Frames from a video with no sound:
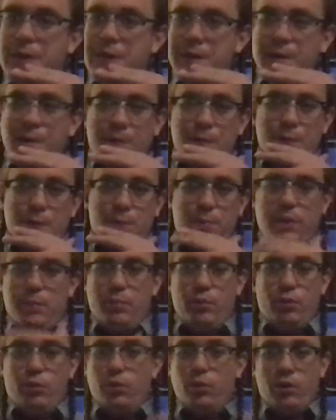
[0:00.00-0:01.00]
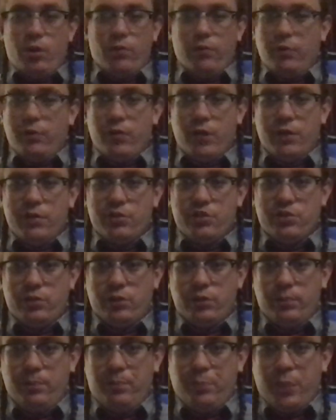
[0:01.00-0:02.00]
or people who aren't
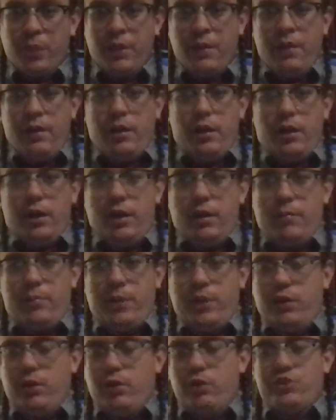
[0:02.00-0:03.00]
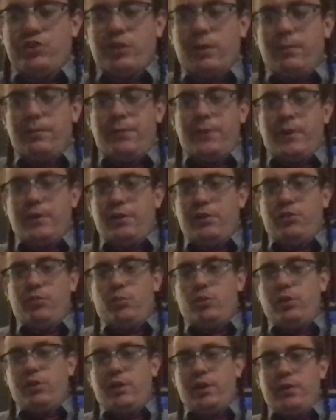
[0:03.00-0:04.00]
registered. But some funds
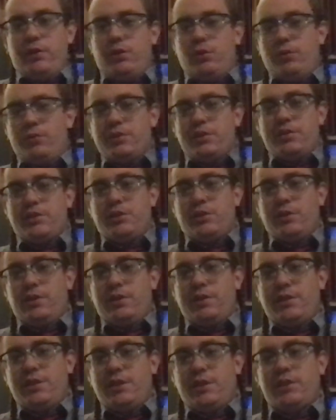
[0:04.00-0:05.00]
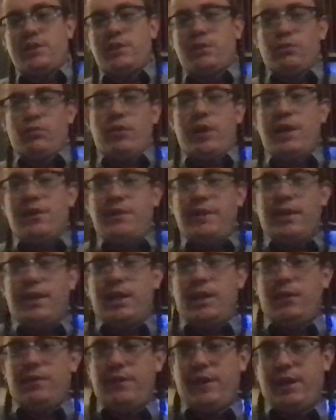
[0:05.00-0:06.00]
will allow you as a Series 6 to write the
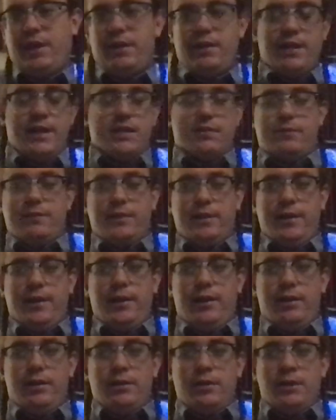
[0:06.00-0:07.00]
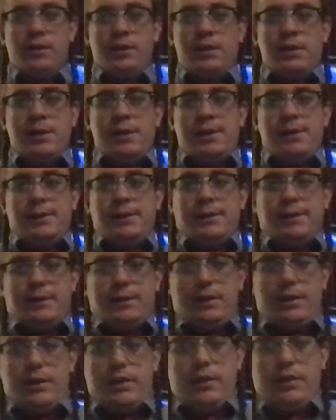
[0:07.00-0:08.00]
NEV, and that's fine.
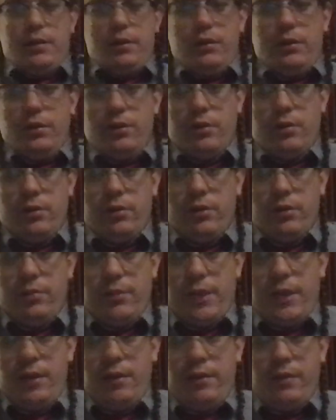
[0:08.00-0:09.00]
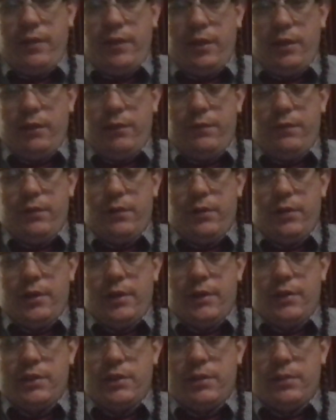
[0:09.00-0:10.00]
The main thing for
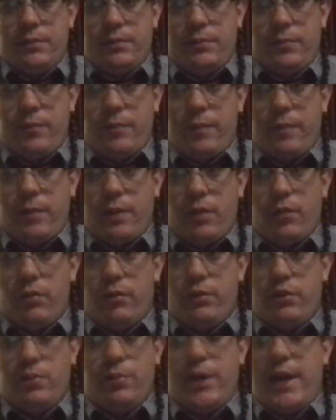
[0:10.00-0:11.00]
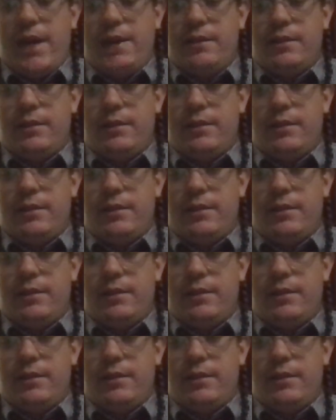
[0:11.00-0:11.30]
us to buy